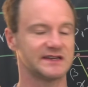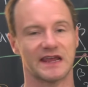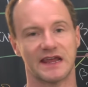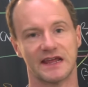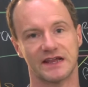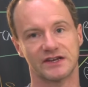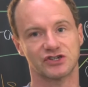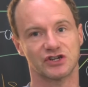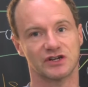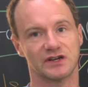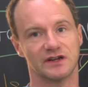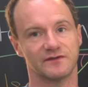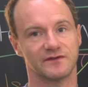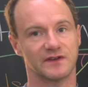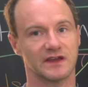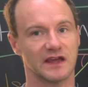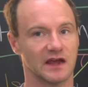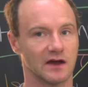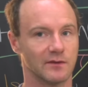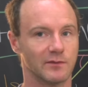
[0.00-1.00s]
tangent of
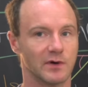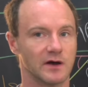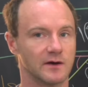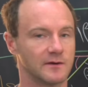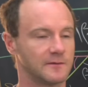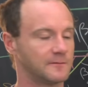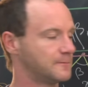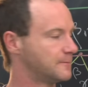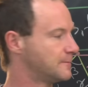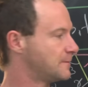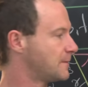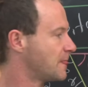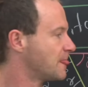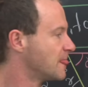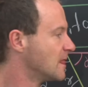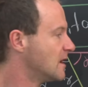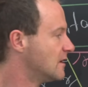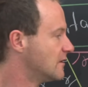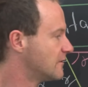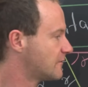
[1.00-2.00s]
gamma.
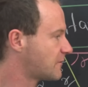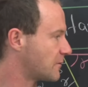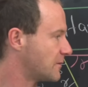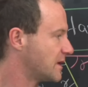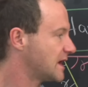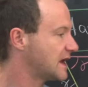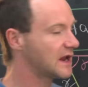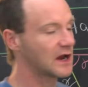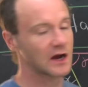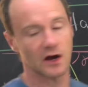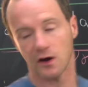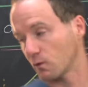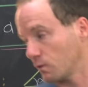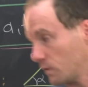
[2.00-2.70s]
From here,